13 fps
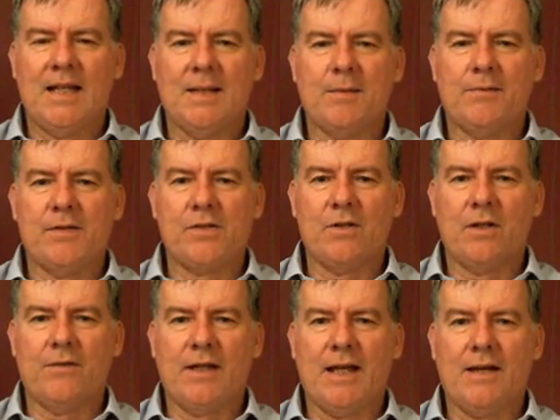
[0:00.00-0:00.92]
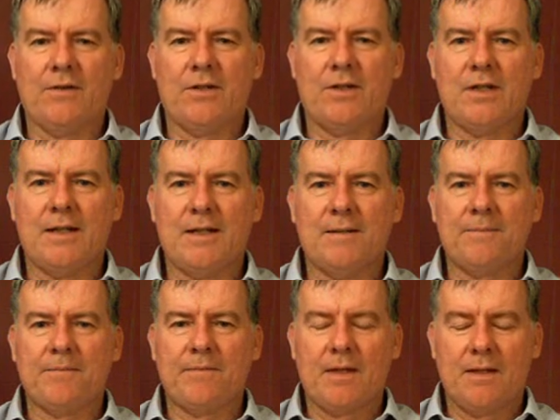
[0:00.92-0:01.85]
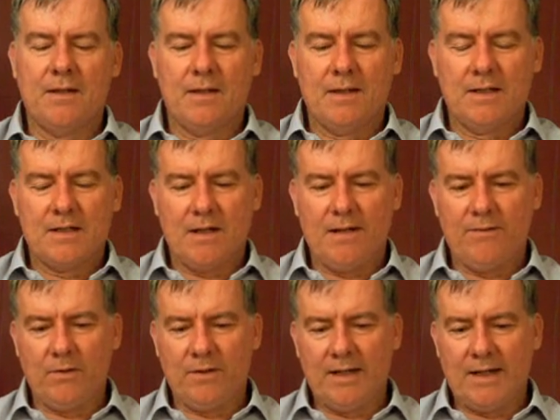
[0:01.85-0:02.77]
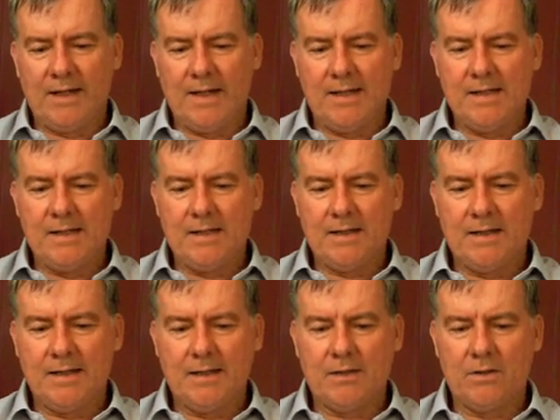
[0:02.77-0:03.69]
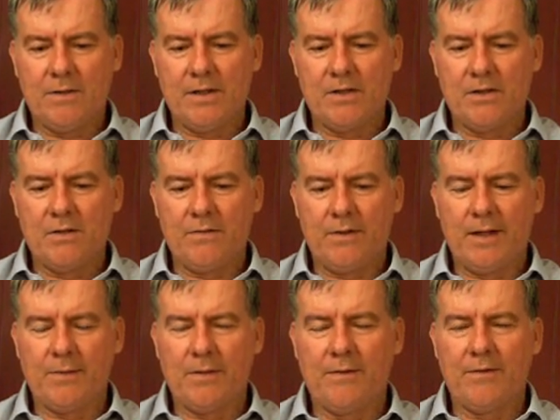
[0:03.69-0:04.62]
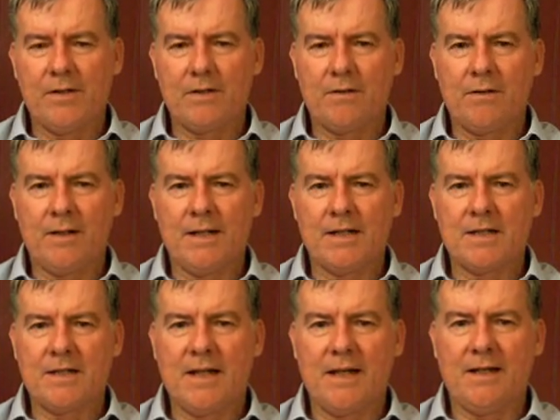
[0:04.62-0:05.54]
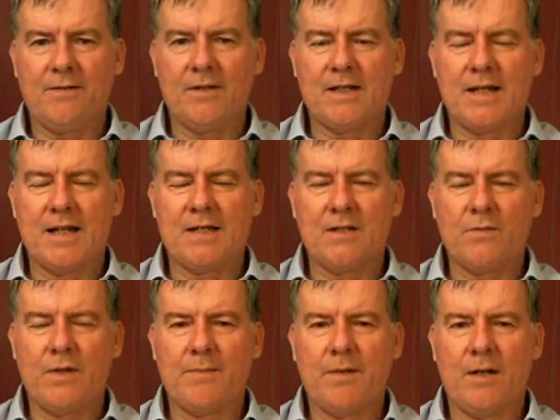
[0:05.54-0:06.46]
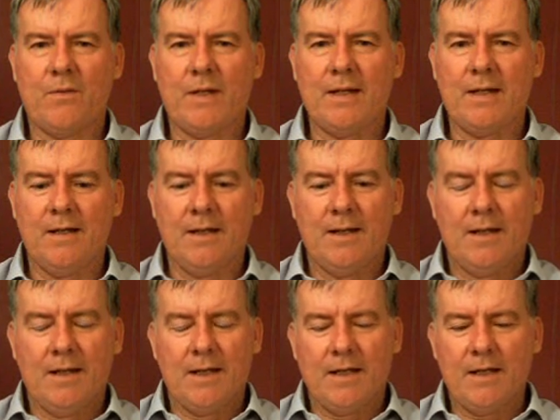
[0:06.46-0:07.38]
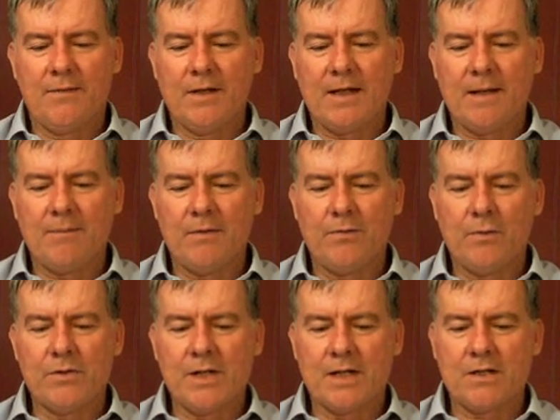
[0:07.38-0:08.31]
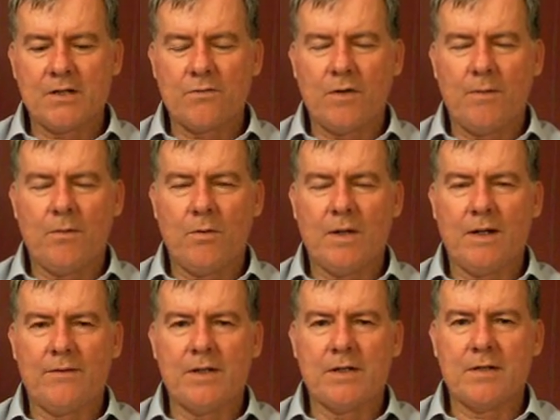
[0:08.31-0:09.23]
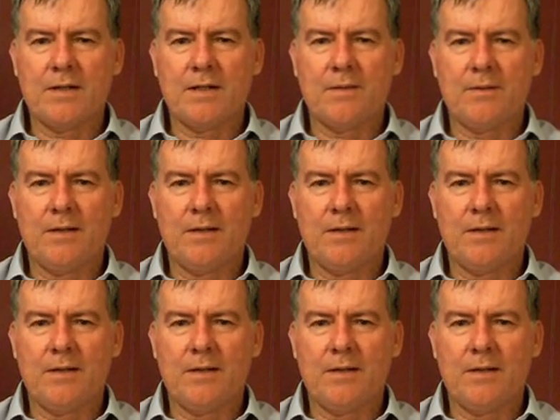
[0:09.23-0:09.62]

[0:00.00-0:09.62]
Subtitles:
and the provision of a guarantee. So have a look at that case. It's always useful. Equity Division, I guess, is handling these cases week by week. If you come before Justice Robb or one of his